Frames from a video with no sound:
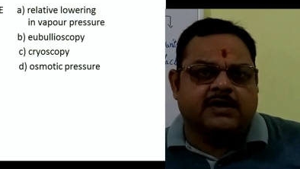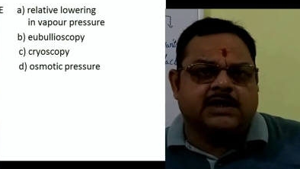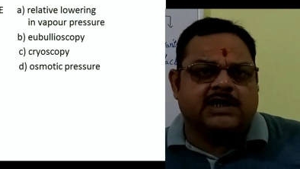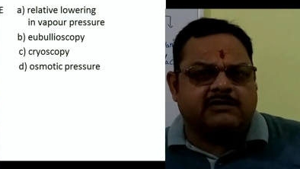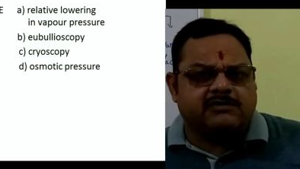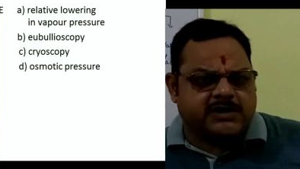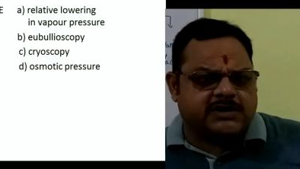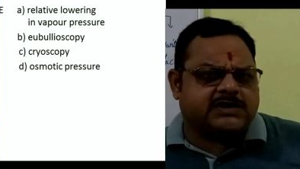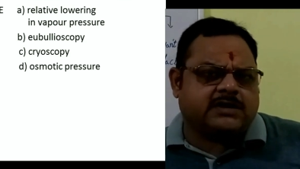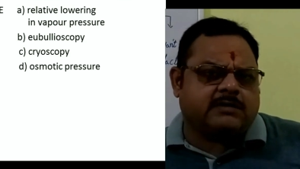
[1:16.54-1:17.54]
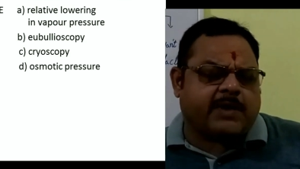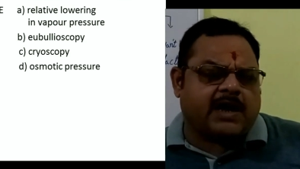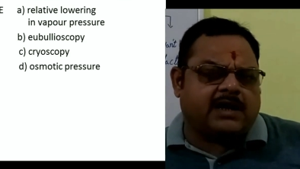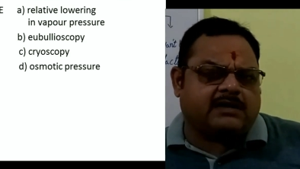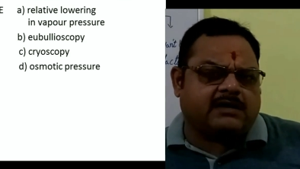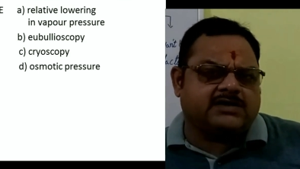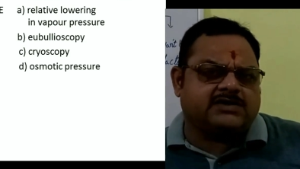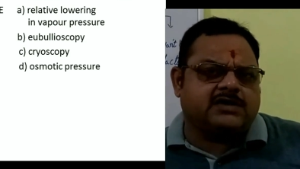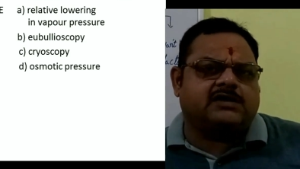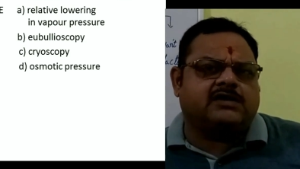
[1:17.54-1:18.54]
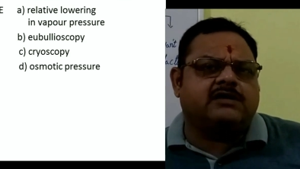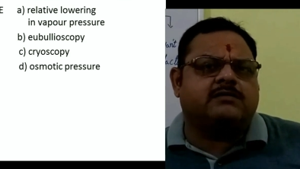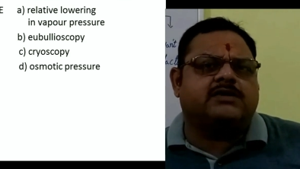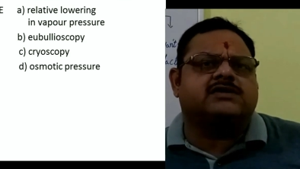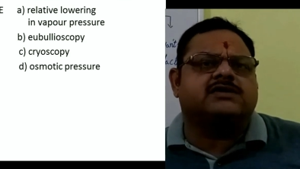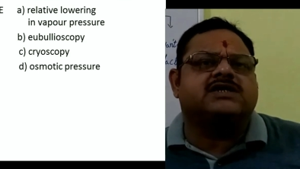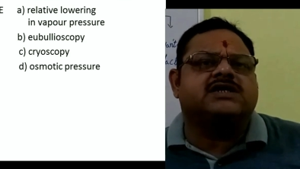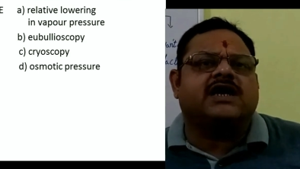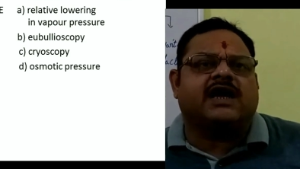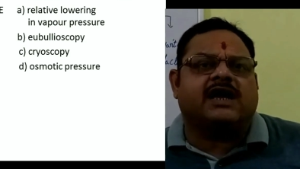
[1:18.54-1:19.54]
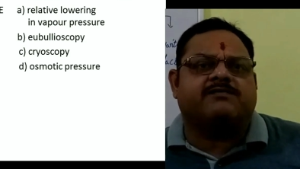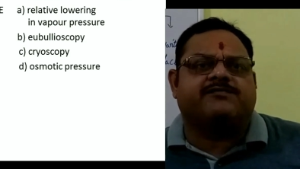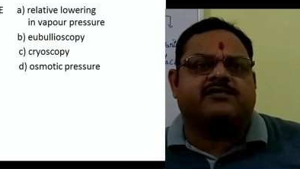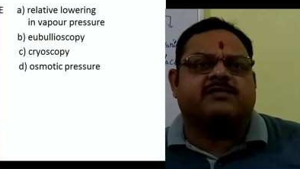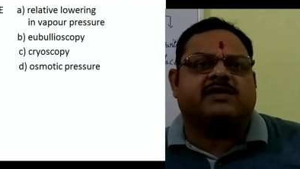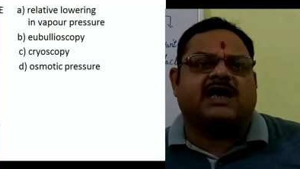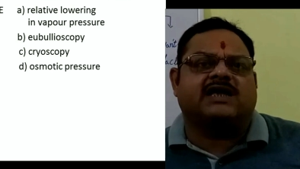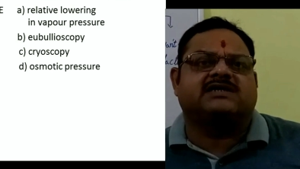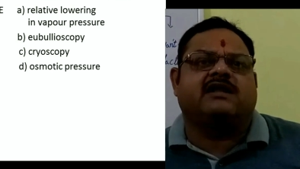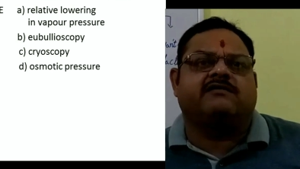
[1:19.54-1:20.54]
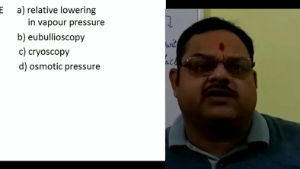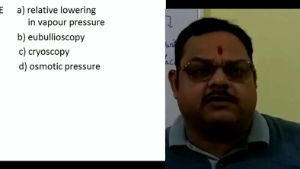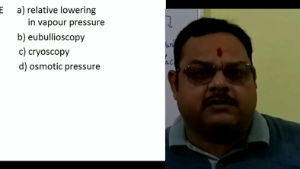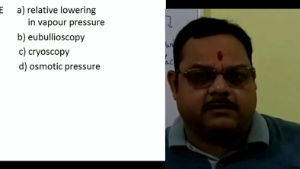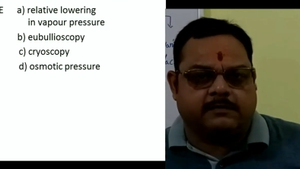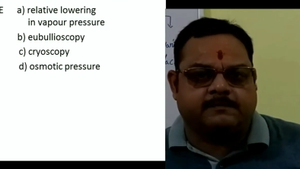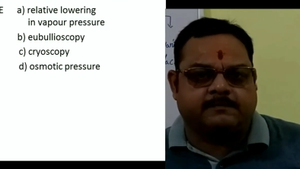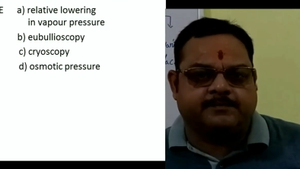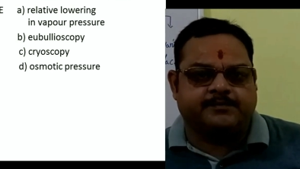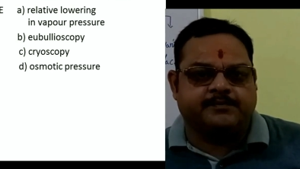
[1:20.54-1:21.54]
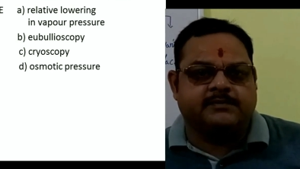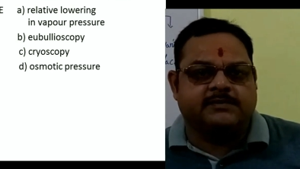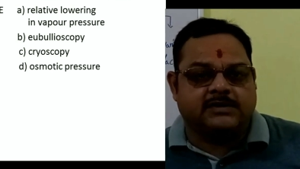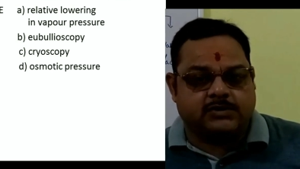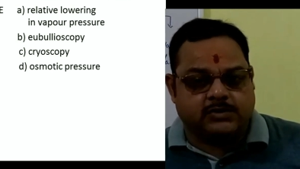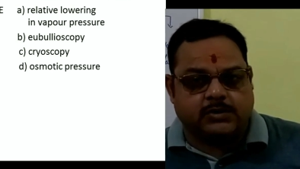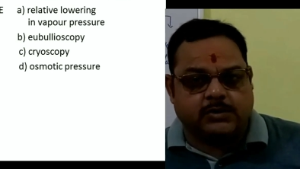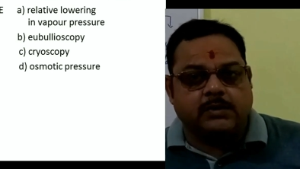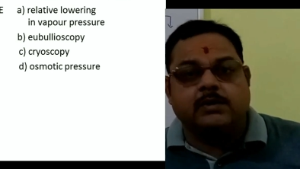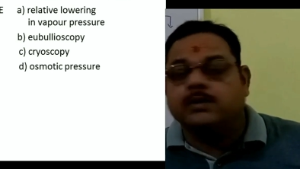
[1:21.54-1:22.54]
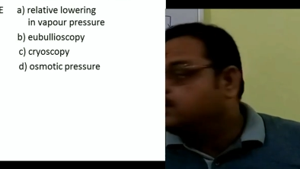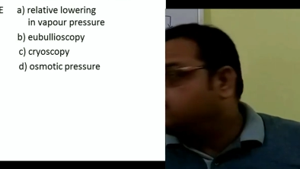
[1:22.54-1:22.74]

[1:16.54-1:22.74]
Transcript: Now, this part is nothing but a recap from class 11th. So,